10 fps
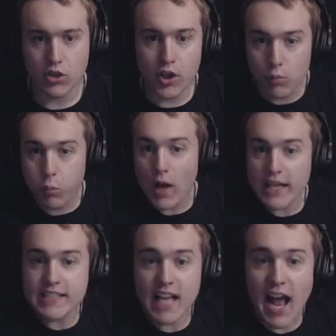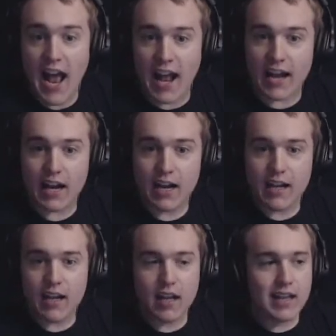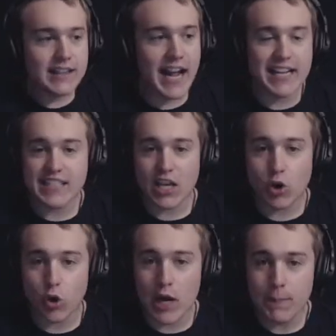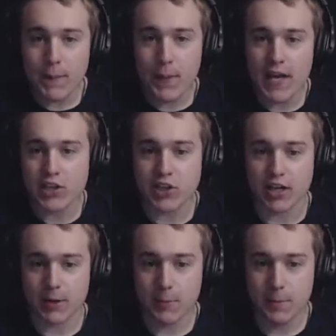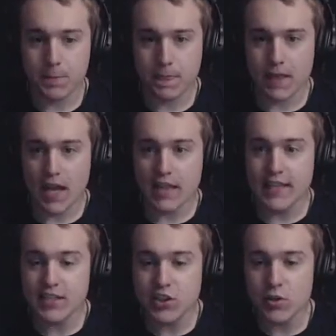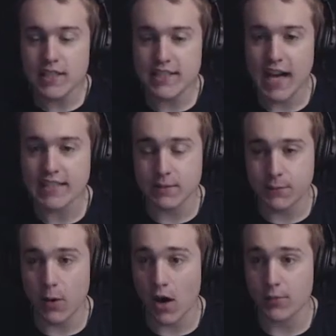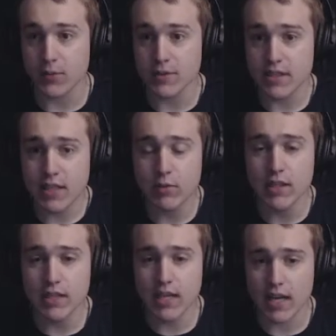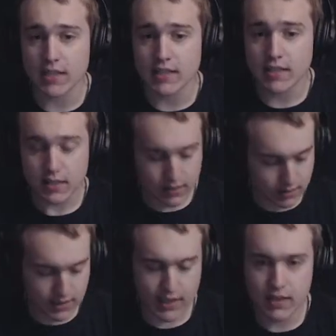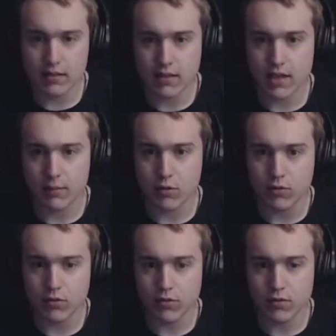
What is that? That is a creepy picture. This dude has got some problems. He really does. Can I, can I move?